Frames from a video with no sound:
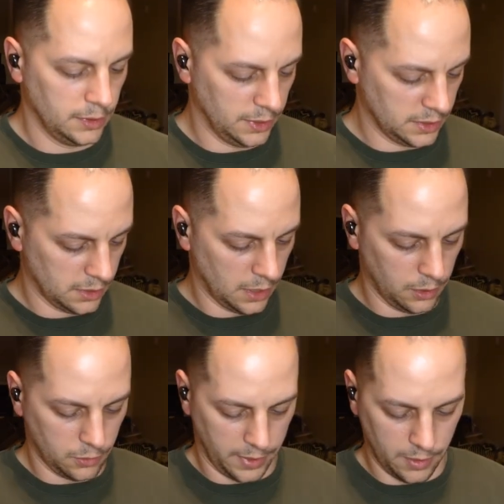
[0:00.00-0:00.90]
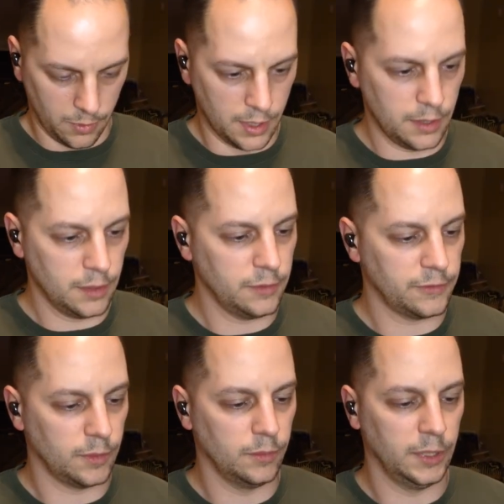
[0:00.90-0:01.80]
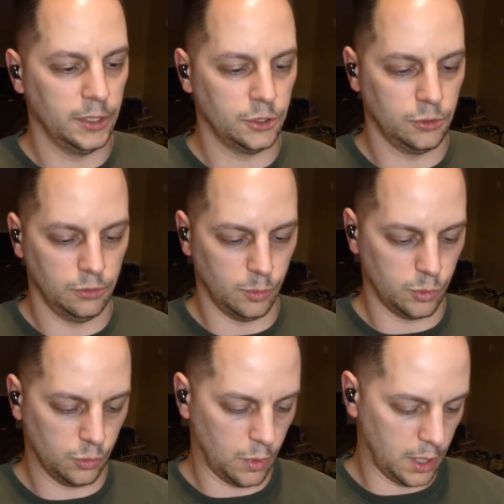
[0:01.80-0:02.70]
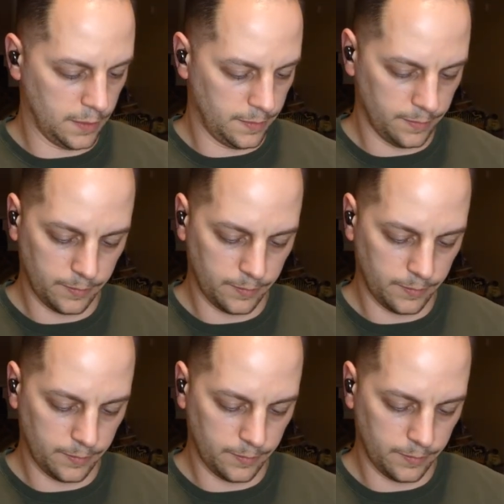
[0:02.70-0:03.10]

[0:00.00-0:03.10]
Here's another great one from issue number one.